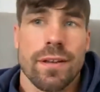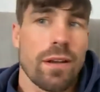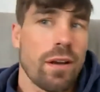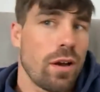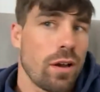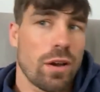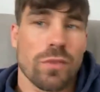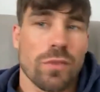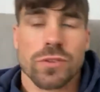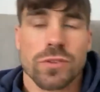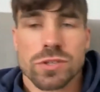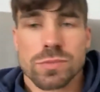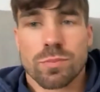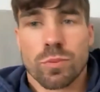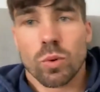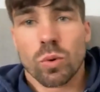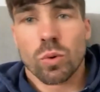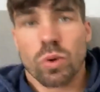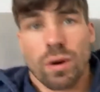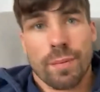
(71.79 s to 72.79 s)
I love the
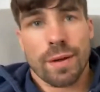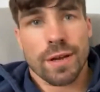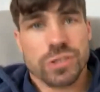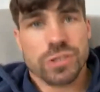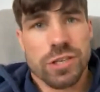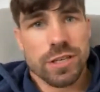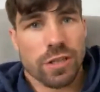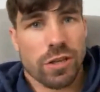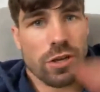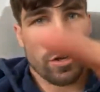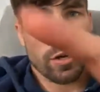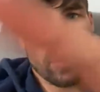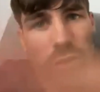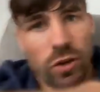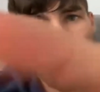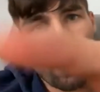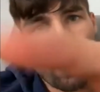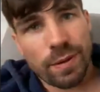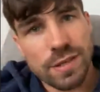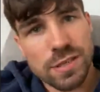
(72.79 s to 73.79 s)
sport. I'm actually going to
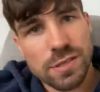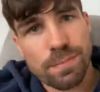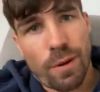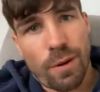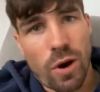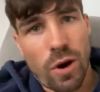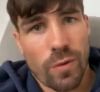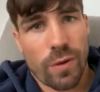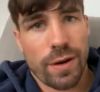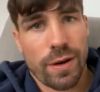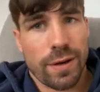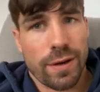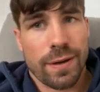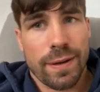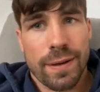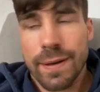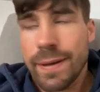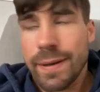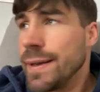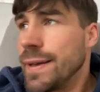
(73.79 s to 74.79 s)
go be sparring
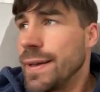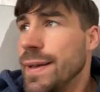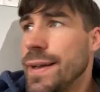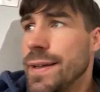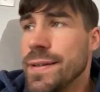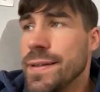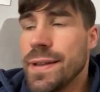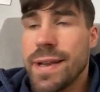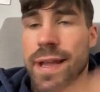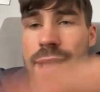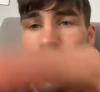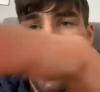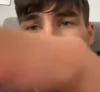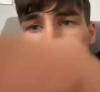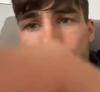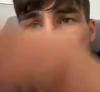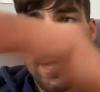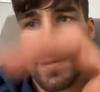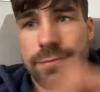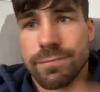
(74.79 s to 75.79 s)
in the
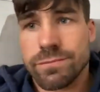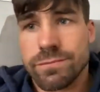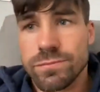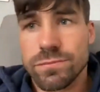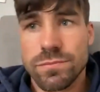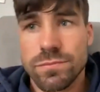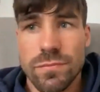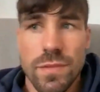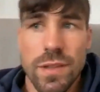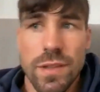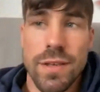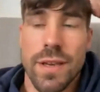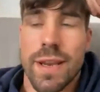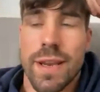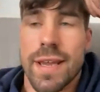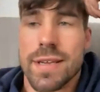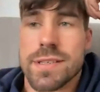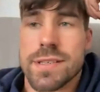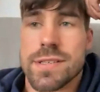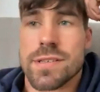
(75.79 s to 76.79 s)
next in the
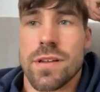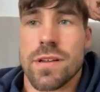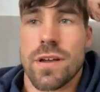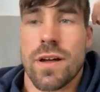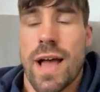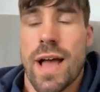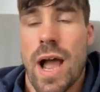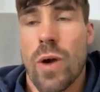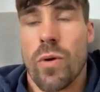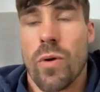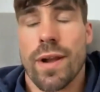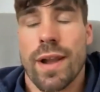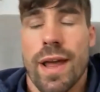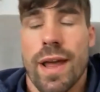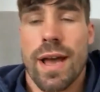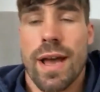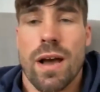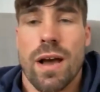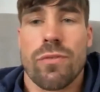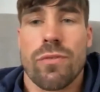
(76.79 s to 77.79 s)
next uh, hour and a
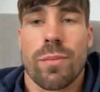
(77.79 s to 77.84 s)
half.